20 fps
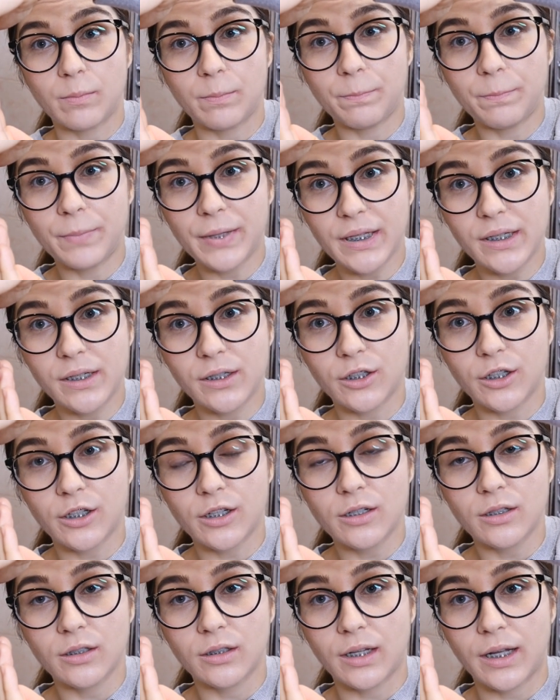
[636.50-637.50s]

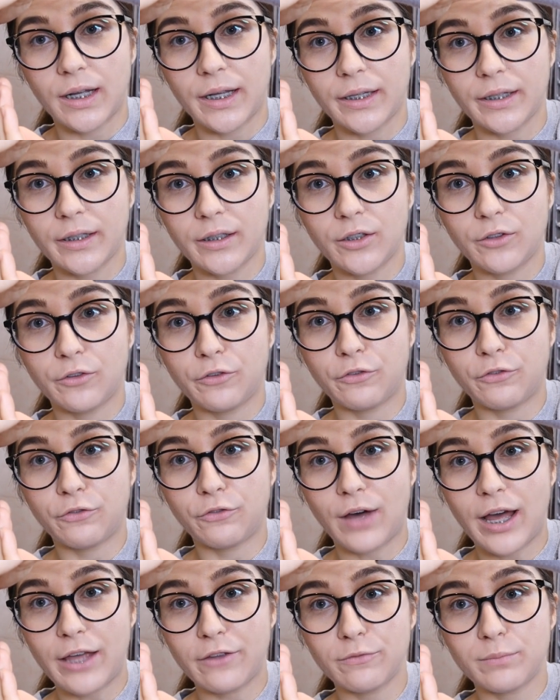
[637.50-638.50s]
bigger, like
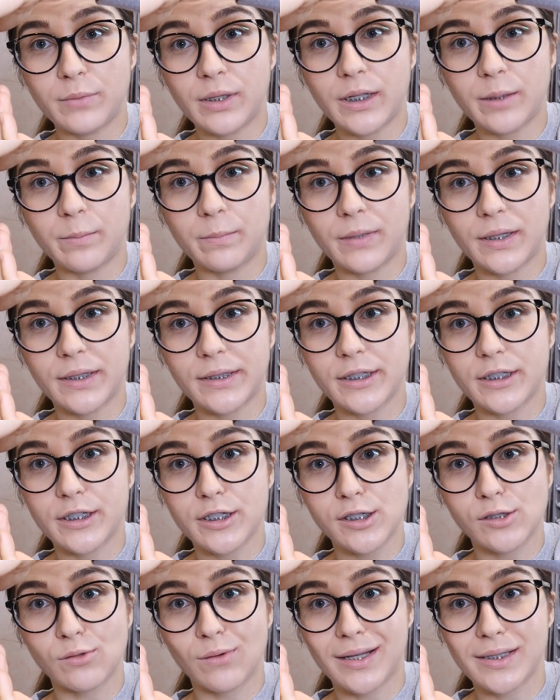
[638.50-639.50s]
5
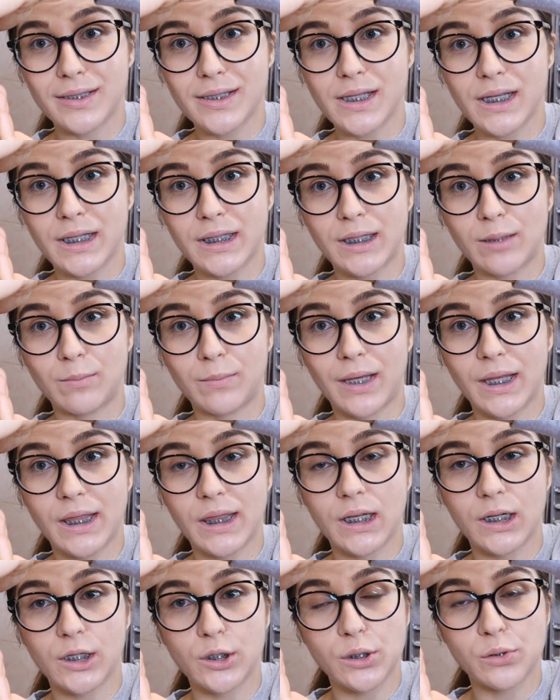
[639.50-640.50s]
millimeters, 1
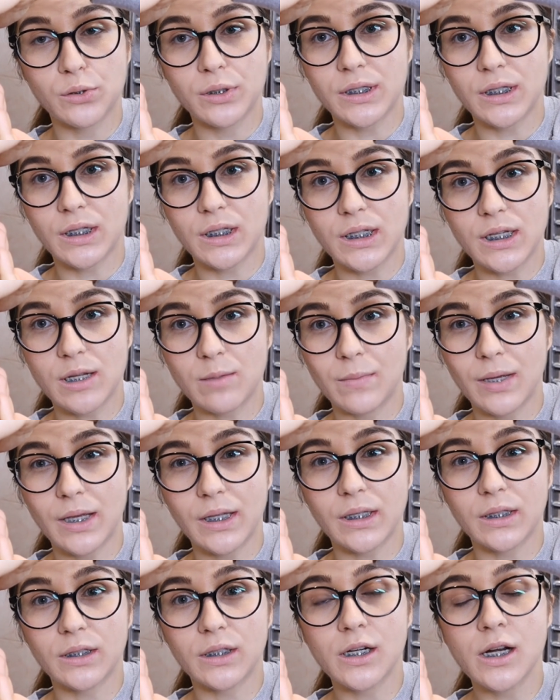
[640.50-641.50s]
centimeter, 2
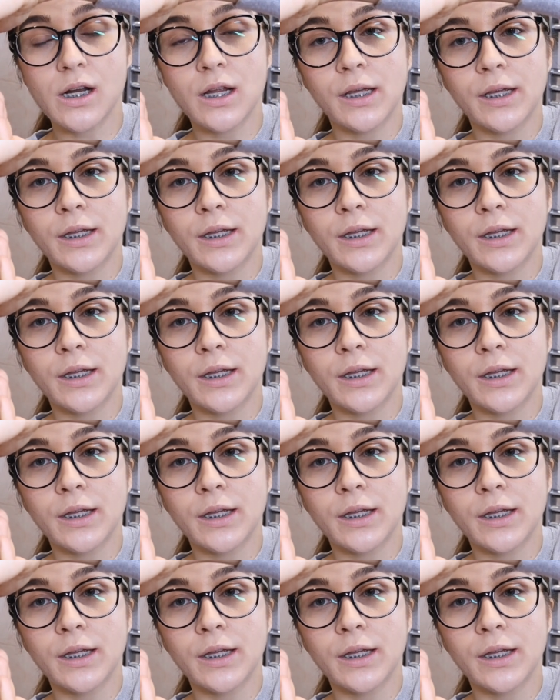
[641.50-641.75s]
centimeter,